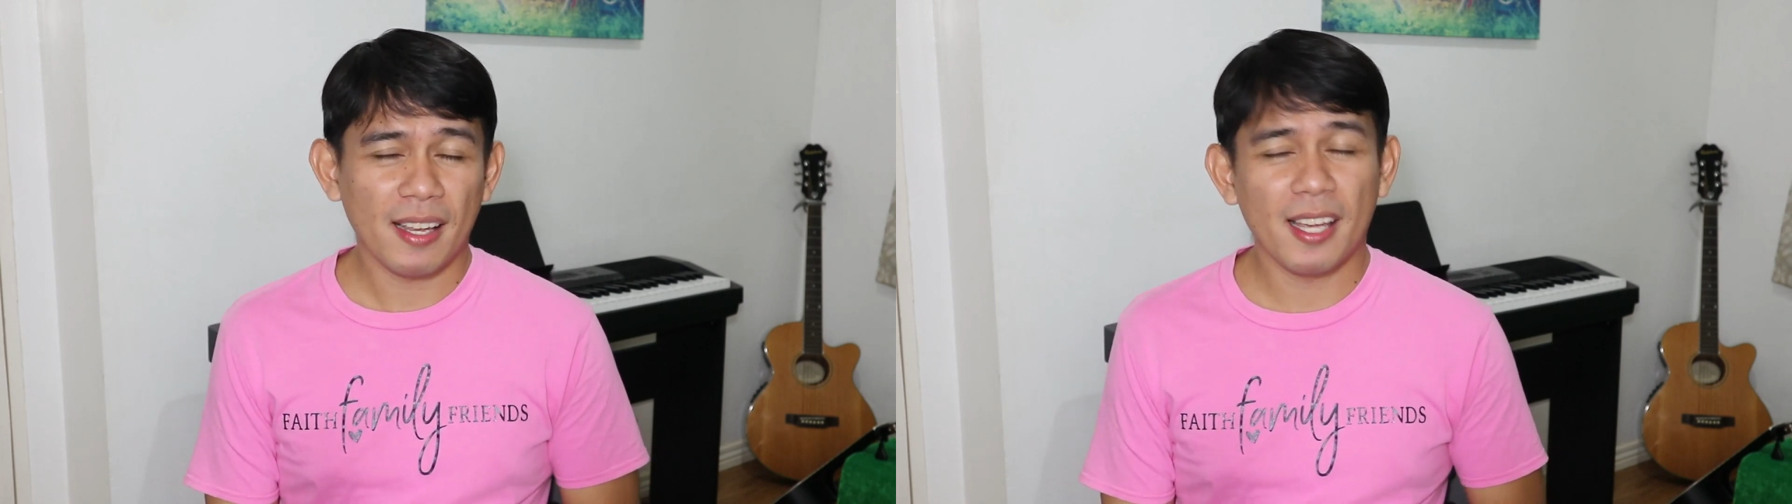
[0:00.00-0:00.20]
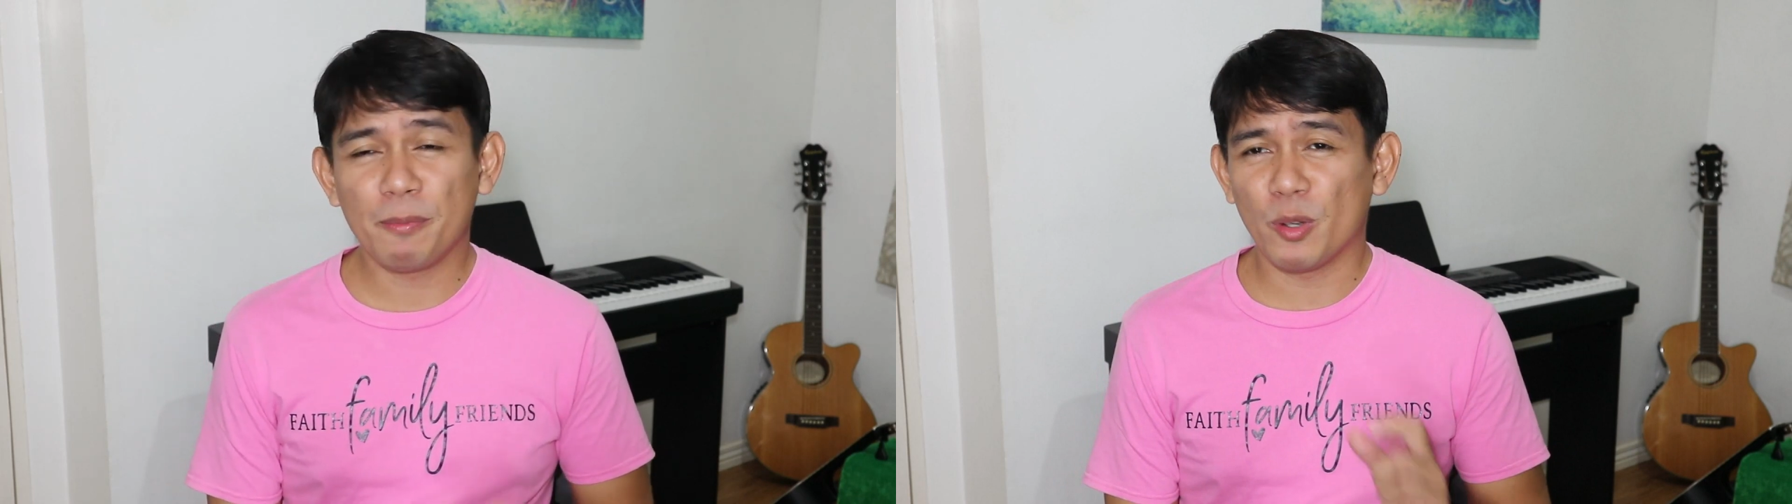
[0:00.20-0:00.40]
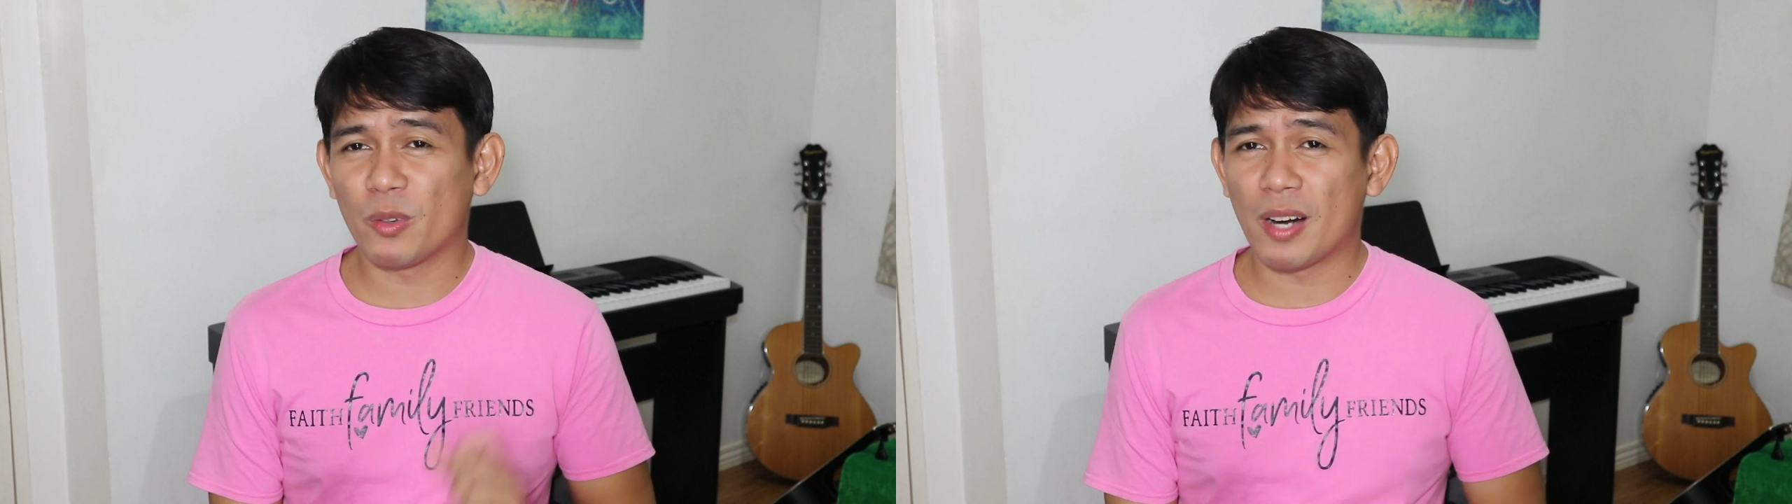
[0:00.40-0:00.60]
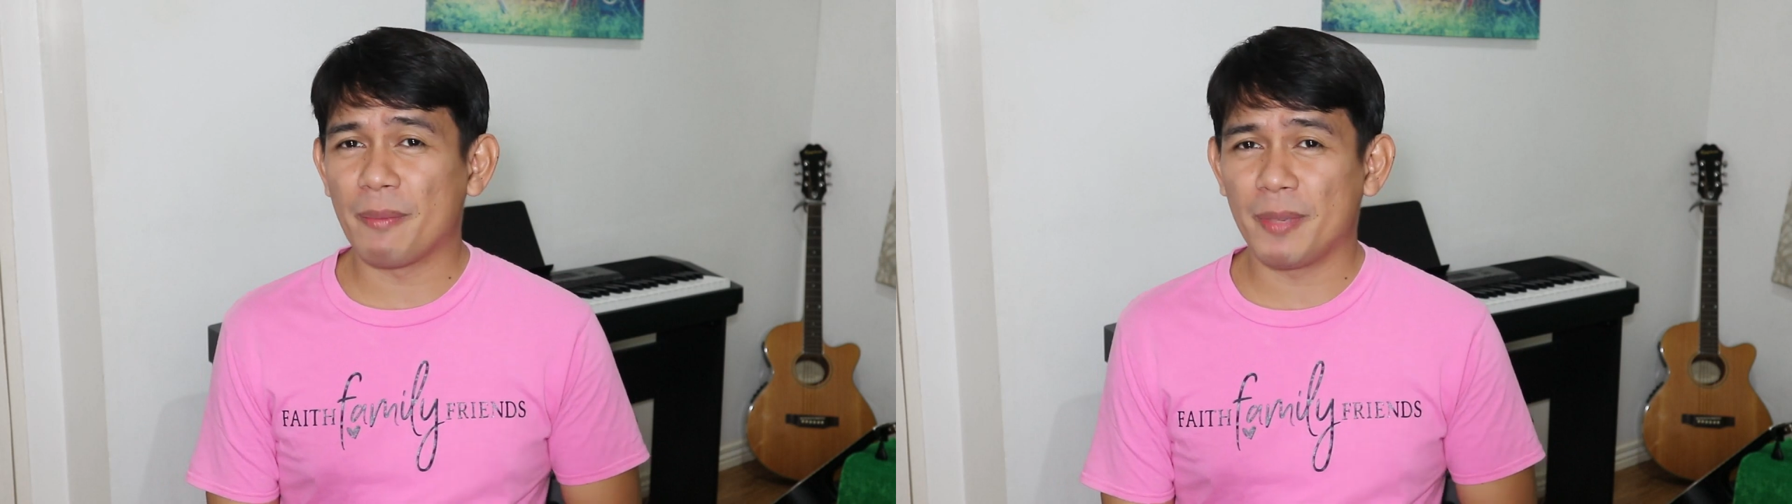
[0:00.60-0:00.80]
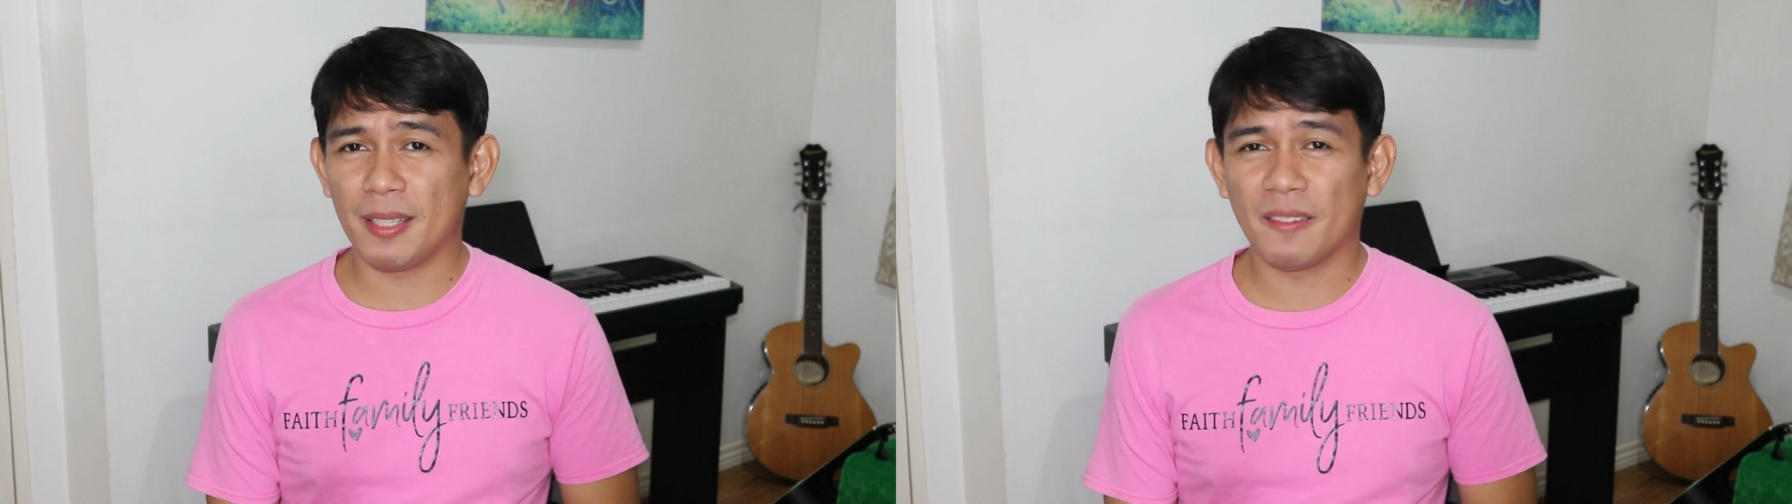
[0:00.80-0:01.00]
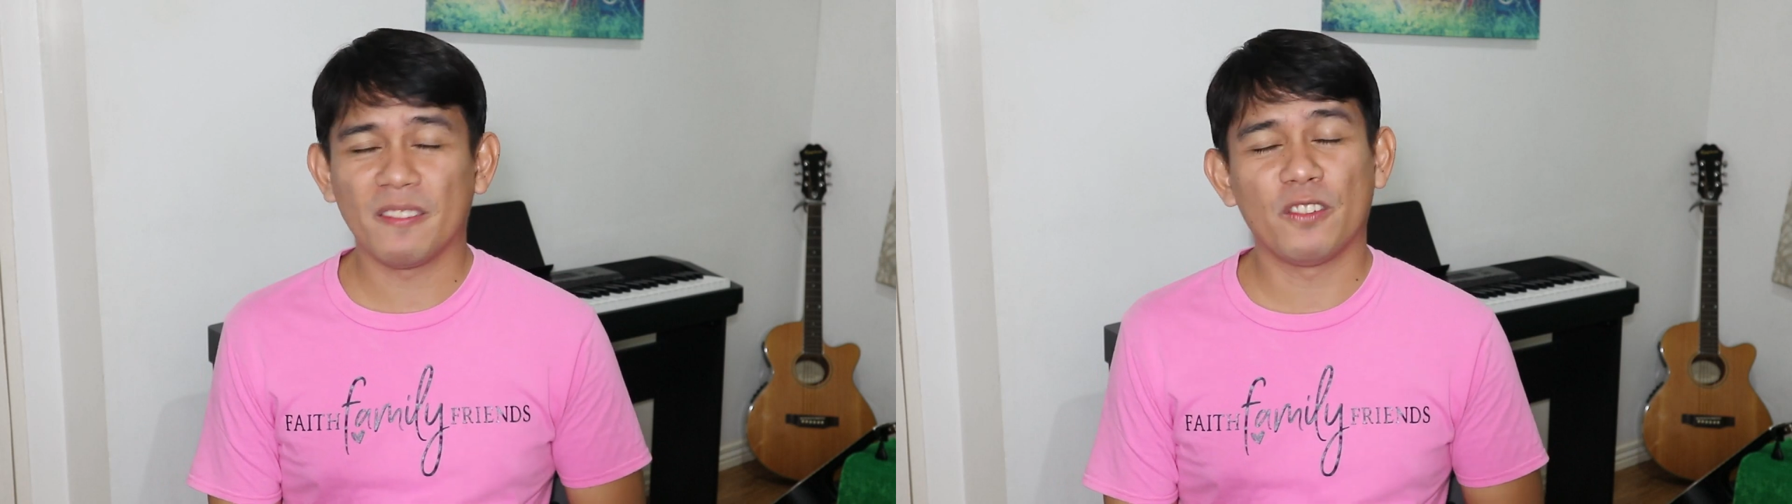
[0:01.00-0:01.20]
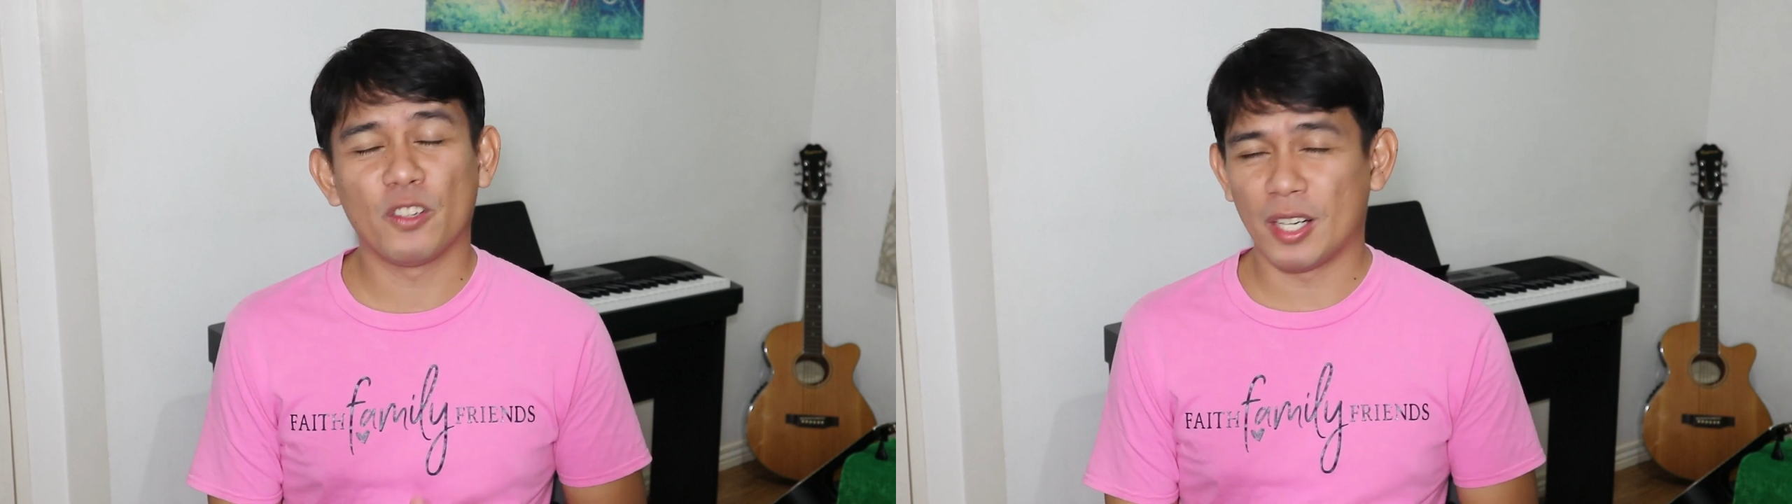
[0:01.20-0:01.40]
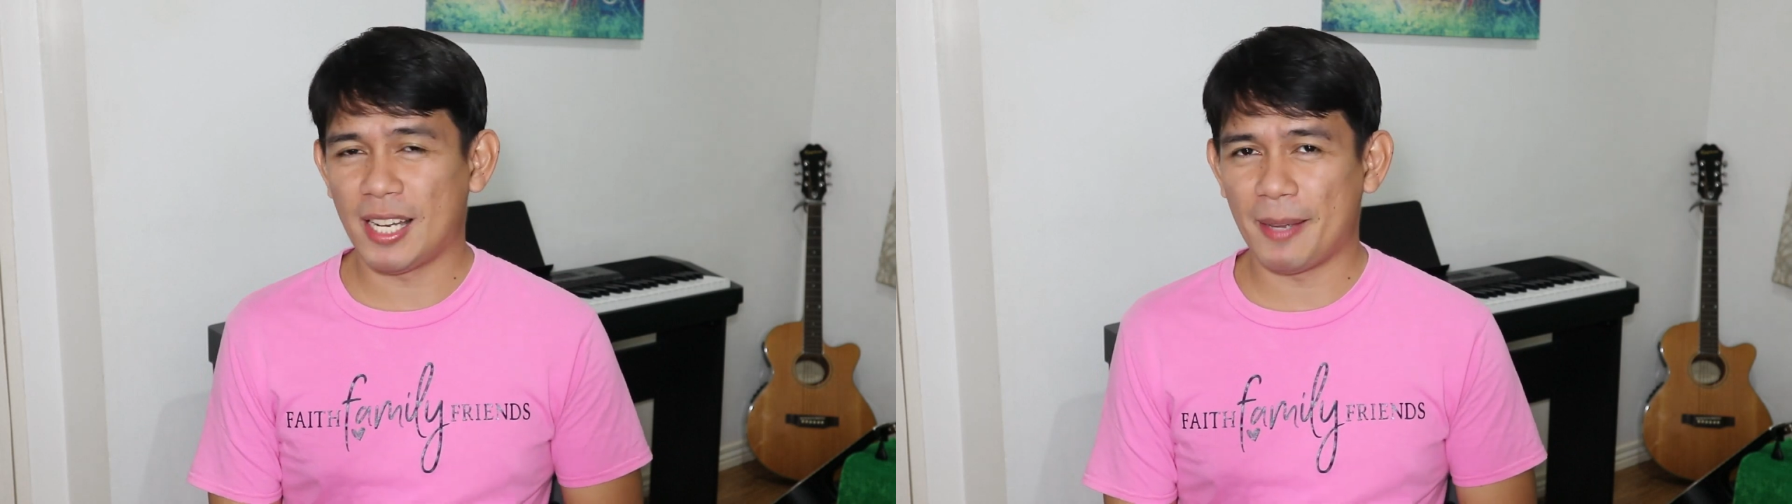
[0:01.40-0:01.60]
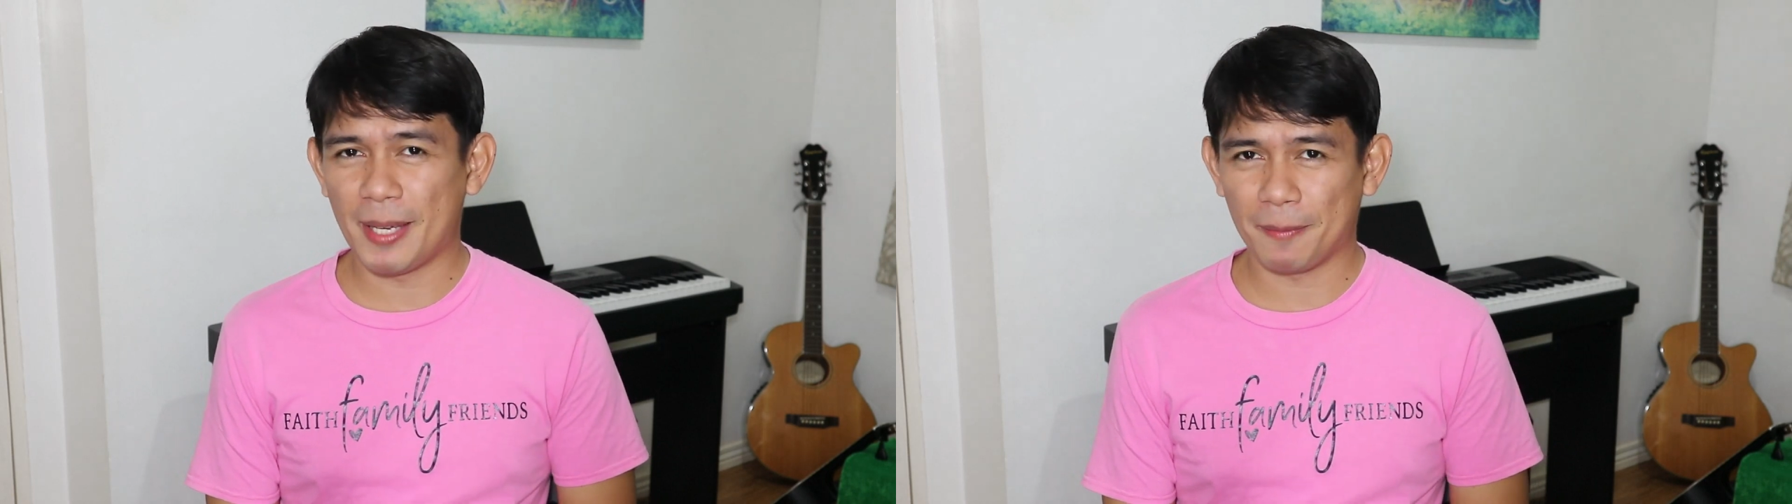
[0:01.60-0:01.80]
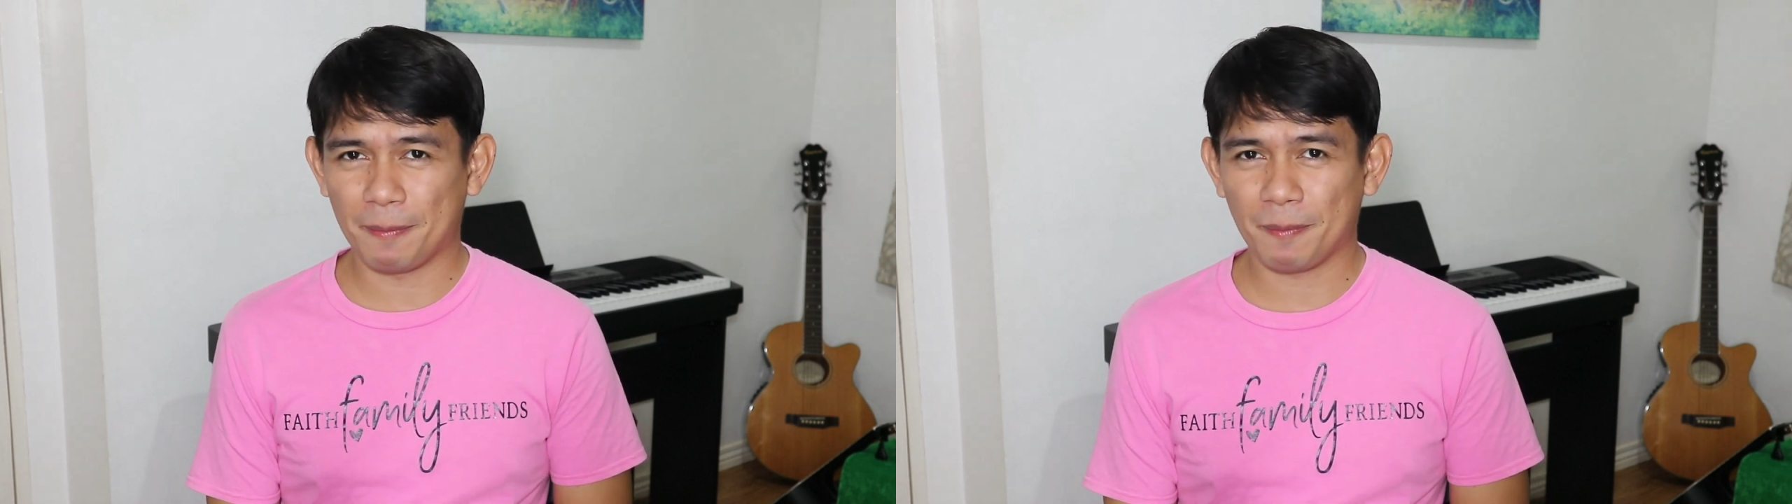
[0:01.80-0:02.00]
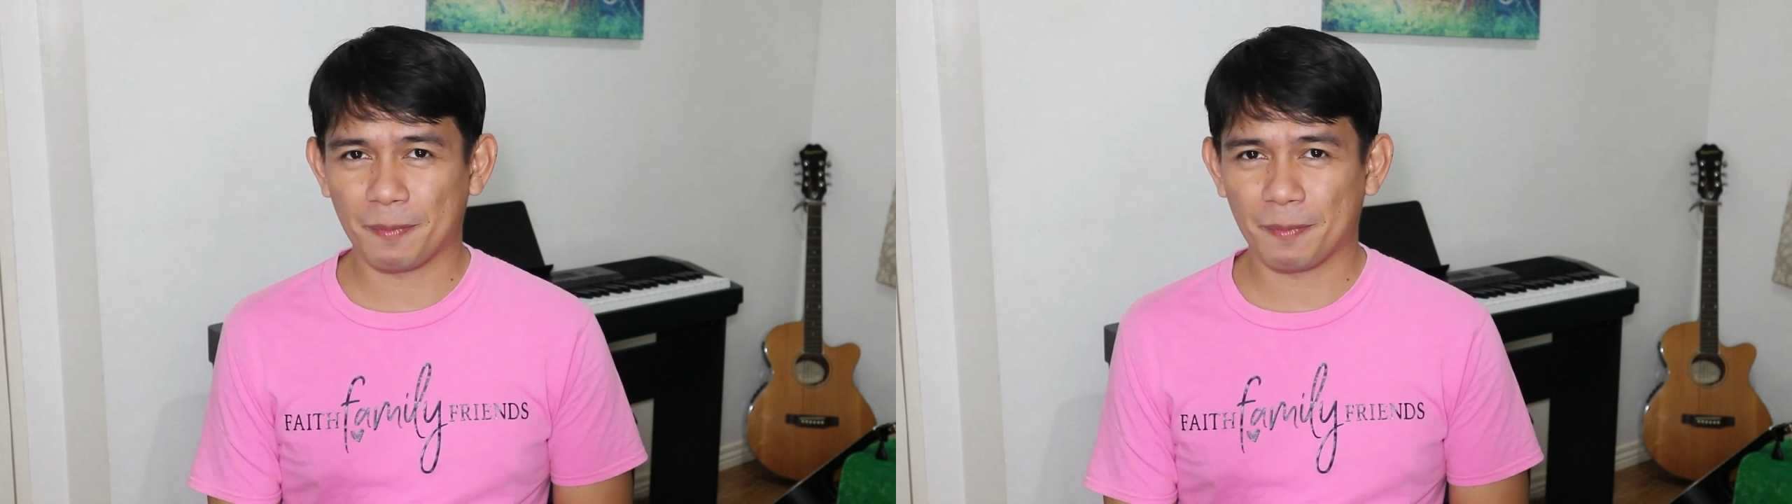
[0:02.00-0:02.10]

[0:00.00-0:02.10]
and programming for a living.